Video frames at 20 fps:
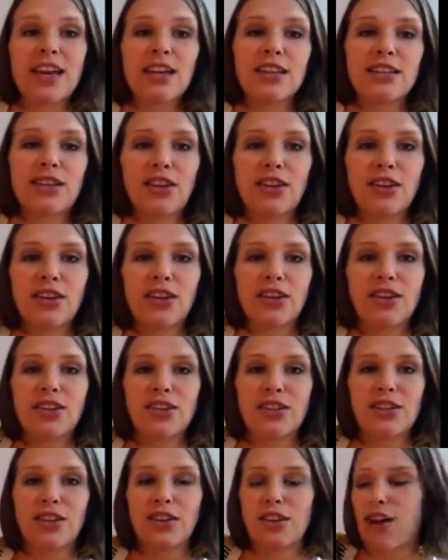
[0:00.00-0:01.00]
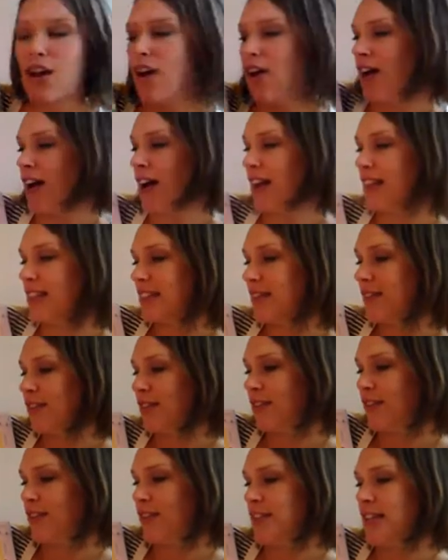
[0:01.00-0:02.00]
So you can just learn all kinds of
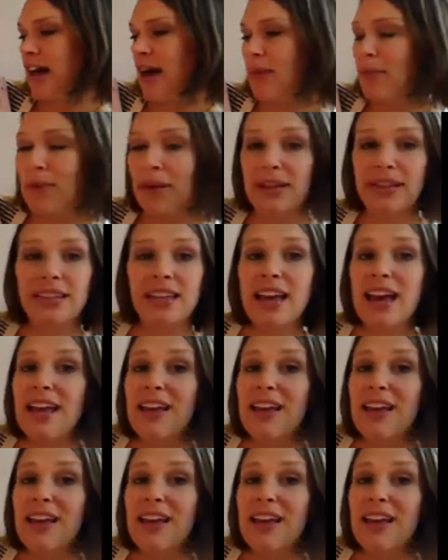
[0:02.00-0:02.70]
different topics.